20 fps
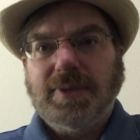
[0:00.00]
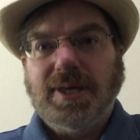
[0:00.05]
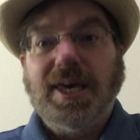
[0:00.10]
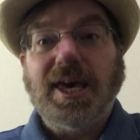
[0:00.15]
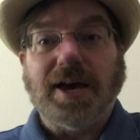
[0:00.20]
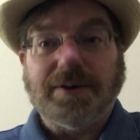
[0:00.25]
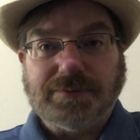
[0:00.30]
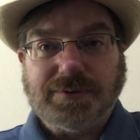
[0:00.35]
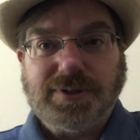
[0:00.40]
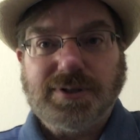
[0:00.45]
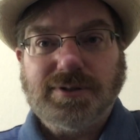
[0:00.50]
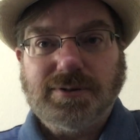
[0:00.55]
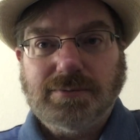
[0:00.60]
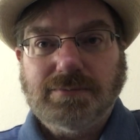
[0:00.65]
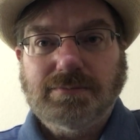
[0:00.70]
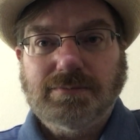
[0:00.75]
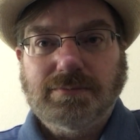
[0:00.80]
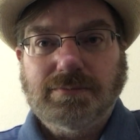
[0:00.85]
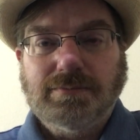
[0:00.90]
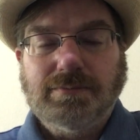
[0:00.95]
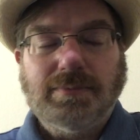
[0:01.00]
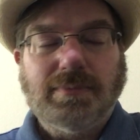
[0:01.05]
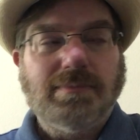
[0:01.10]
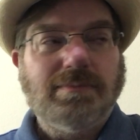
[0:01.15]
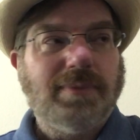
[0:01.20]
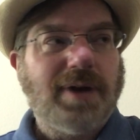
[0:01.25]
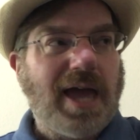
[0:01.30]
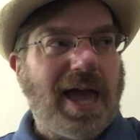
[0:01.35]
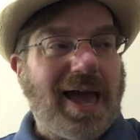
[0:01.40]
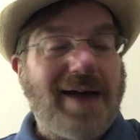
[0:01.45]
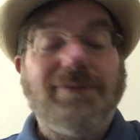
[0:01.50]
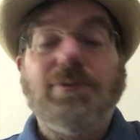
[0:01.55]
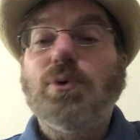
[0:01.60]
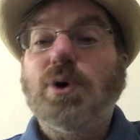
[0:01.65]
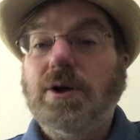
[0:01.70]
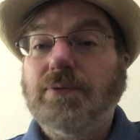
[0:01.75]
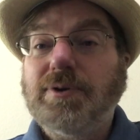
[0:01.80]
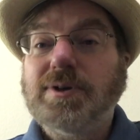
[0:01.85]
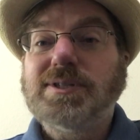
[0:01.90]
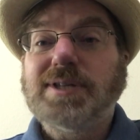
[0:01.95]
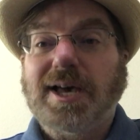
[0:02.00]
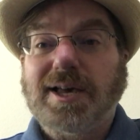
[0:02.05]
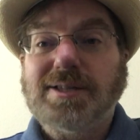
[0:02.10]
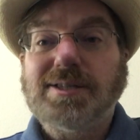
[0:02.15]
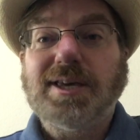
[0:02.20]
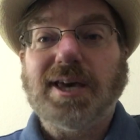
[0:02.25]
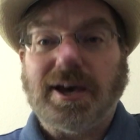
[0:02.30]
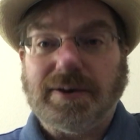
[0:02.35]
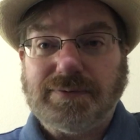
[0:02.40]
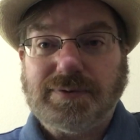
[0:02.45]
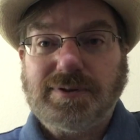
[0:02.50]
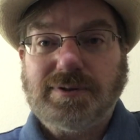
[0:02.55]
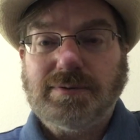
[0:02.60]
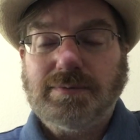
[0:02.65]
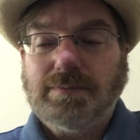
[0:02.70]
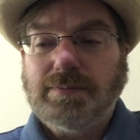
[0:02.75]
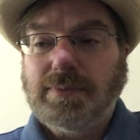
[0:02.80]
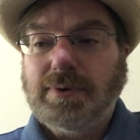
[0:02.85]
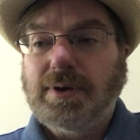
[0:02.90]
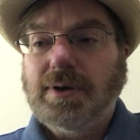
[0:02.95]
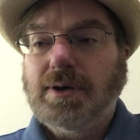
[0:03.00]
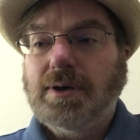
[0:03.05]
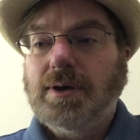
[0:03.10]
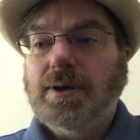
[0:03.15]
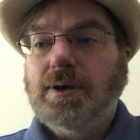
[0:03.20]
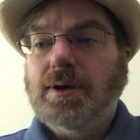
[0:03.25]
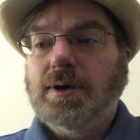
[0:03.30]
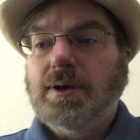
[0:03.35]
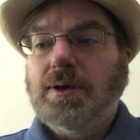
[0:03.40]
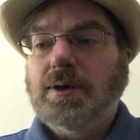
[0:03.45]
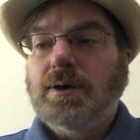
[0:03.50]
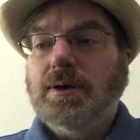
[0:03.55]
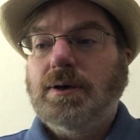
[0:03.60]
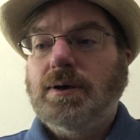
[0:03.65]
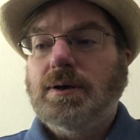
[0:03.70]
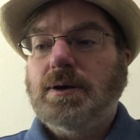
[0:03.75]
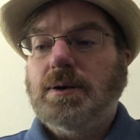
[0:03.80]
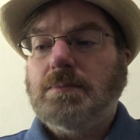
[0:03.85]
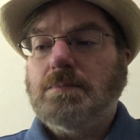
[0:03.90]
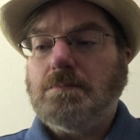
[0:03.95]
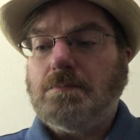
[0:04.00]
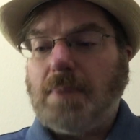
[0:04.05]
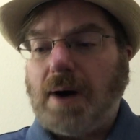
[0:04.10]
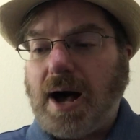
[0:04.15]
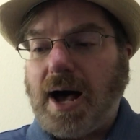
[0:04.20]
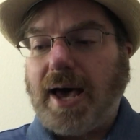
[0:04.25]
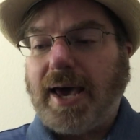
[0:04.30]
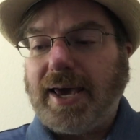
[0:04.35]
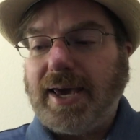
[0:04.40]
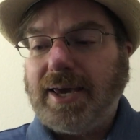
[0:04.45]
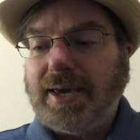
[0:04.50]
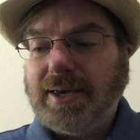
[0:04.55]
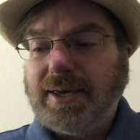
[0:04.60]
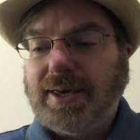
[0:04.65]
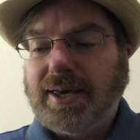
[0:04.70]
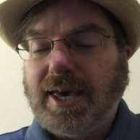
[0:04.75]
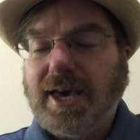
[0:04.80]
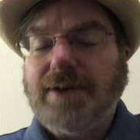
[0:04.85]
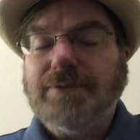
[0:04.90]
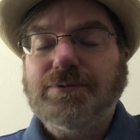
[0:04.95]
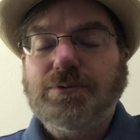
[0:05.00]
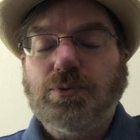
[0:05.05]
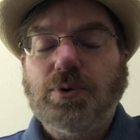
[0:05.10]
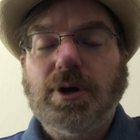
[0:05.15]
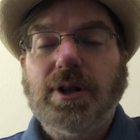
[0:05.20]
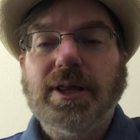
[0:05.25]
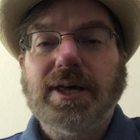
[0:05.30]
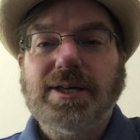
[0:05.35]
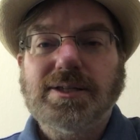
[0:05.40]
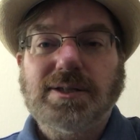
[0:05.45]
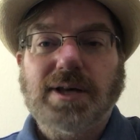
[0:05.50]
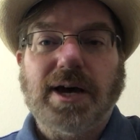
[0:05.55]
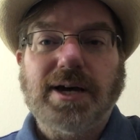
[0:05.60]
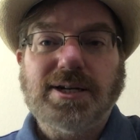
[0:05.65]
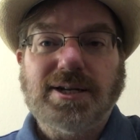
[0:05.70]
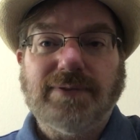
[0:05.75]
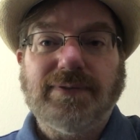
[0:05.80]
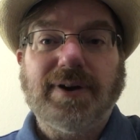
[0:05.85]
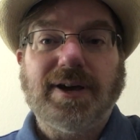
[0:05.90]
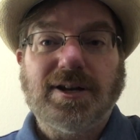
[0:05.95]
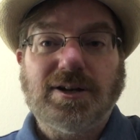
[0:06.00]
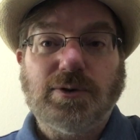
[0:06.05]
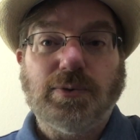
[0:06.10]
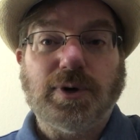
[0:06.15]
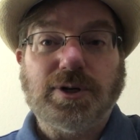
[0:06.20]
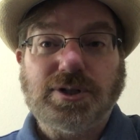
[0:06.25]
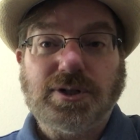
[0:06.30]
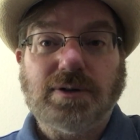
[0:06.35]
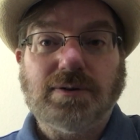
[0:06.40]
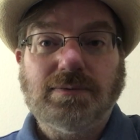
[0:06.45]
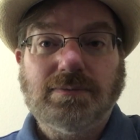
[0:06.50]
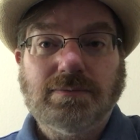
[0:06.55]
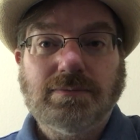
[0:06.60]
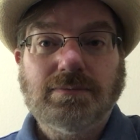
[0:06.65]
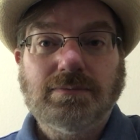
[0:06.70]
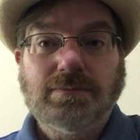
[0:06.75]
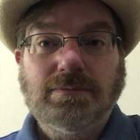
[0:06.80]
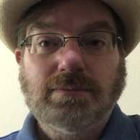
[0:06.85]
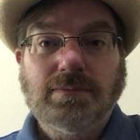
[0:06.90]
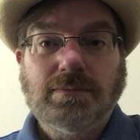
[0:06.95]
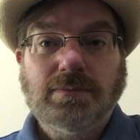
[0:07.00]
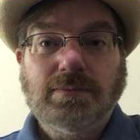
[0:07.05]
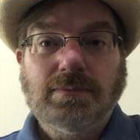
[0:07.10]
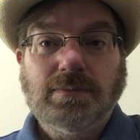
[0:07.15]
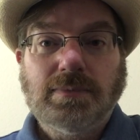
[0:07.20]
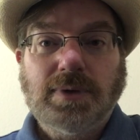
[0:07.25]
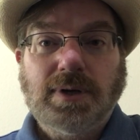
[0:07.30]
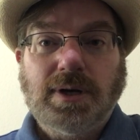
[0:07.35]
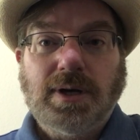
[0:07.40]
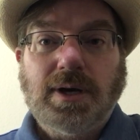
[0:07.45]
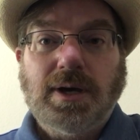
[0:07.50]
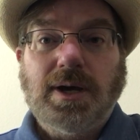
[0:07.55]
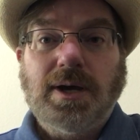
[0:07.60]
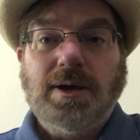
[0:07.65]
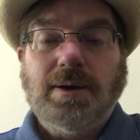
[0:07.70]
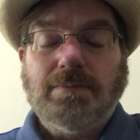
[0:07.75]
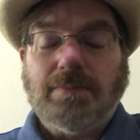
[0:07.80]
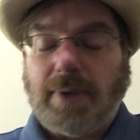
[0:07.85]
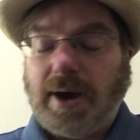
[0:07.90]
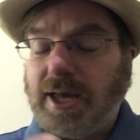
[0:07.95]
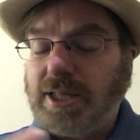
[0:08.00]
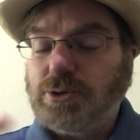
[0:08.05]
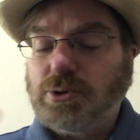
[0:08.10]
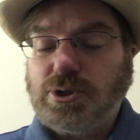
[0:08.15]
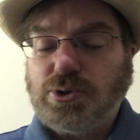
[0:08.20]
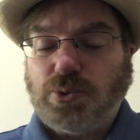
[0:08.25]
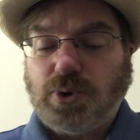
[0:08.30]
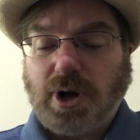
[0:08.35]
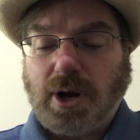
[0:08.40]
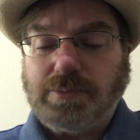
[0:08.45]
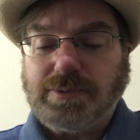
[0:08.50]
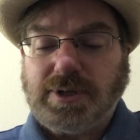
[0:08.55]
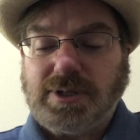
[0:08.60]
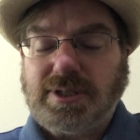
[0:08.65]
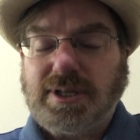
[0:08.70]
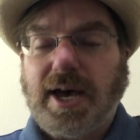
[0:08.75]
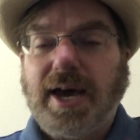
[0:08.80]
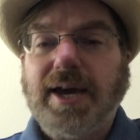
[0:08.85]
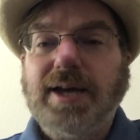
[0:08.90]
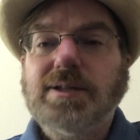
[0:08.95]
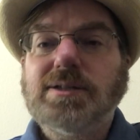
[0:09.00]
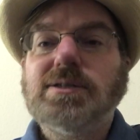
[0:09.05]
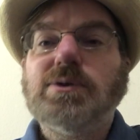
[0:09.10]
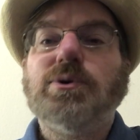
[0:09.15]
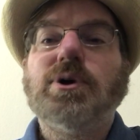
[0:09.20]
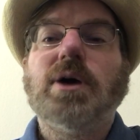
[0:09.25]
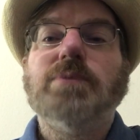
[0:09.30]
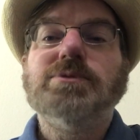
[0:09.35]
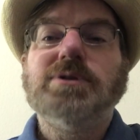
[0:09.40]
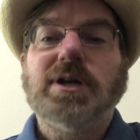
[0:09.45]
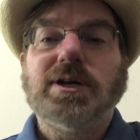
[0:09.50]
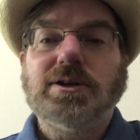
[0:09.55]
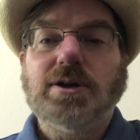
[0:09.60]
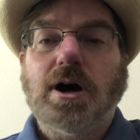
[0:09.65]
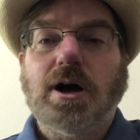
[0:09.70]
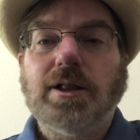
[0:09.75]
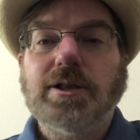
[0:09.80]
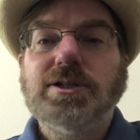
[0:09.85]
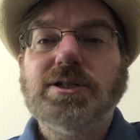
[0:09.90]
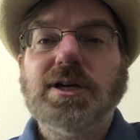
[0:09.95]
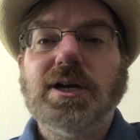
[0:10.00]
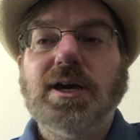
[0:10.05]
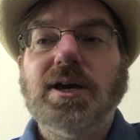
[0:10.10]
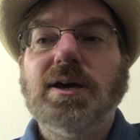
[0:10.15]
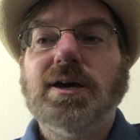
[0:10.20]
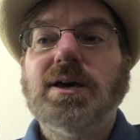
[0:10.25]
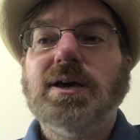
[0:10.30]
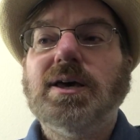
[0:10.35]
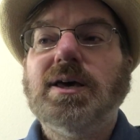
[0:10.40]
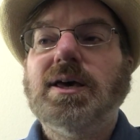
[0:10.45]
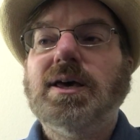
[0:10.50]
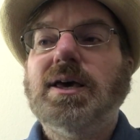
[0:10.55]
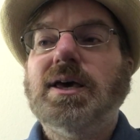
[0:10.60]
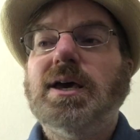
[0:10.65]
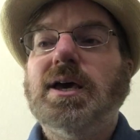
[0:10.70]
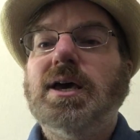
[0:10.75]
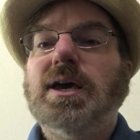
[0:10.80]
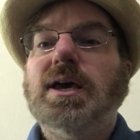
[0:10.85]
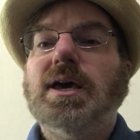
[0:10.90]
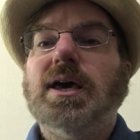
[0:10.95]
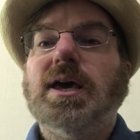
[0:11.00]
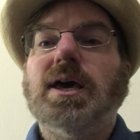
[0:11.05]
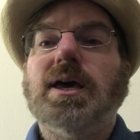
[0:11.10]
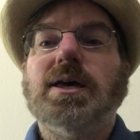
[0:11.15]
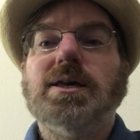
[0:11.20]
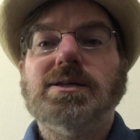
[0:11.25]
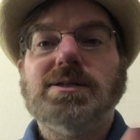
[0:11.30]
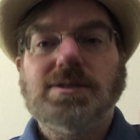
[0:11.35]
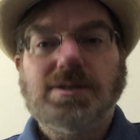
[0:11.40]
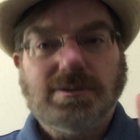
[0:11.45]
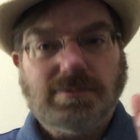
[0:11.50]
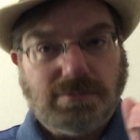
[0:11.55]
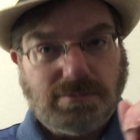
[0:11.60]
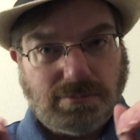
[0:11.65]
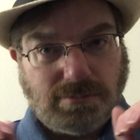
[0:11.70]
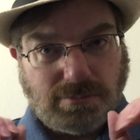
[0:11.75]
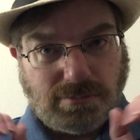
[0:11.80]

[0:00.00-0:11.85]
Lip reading: gifts. Every one of us has gifts. My gift really is scientific intuition. My intuition when it comes to science and when it comes to technology is